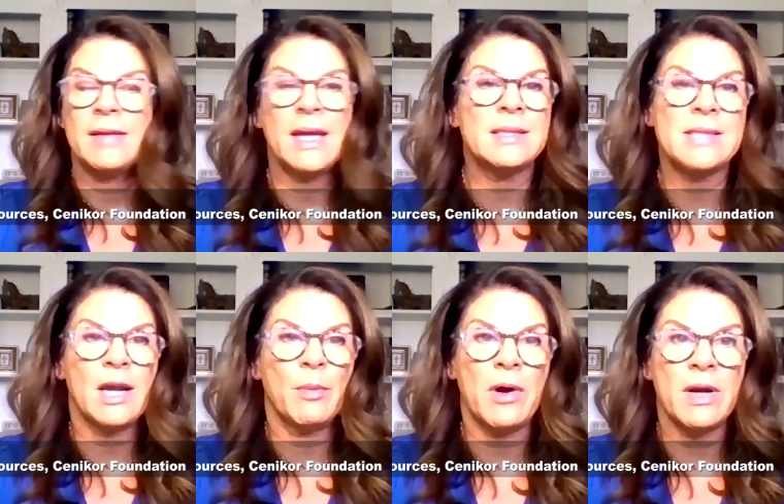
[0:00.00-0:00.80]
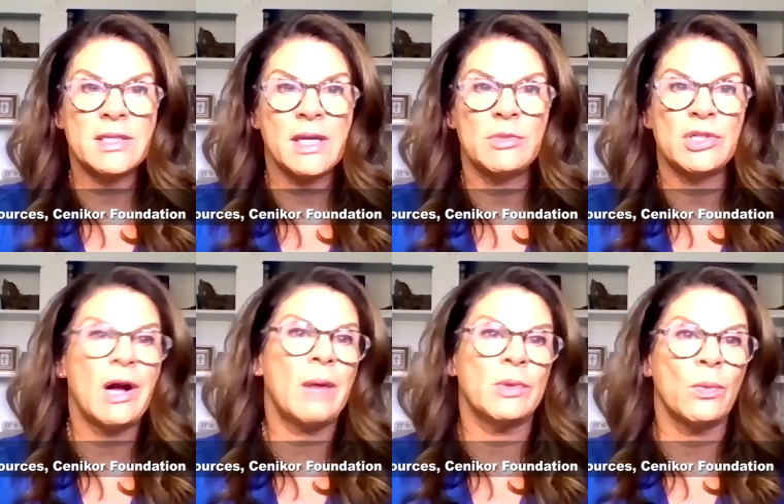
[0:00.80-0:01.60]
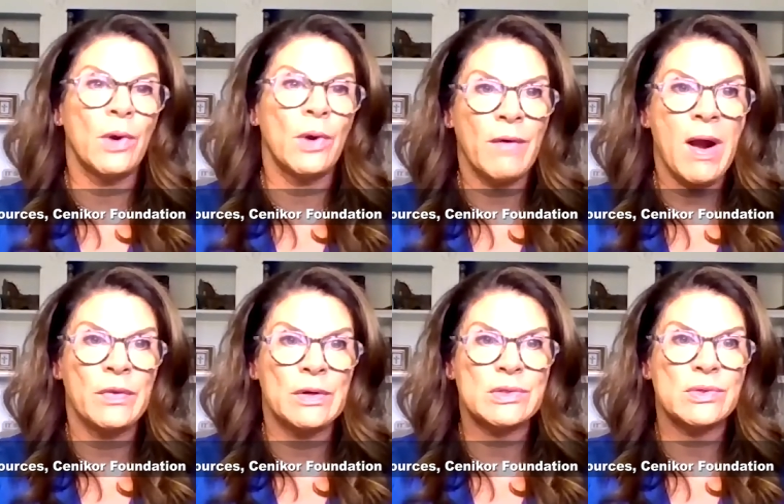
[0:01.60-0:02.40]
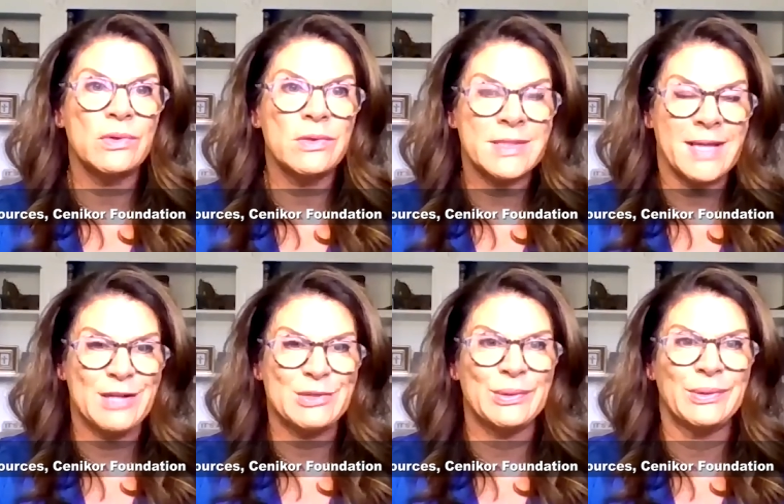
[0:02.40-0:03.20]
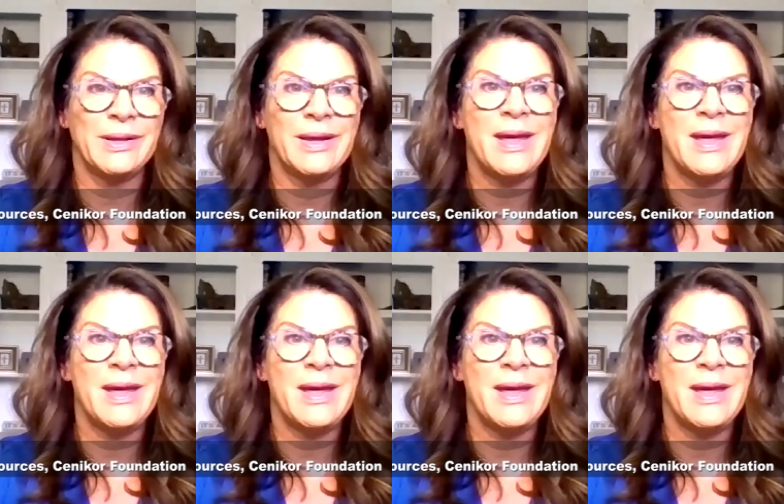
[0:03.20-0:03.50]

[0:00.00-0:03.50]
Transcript: They can take a part time job to work around their school schedule.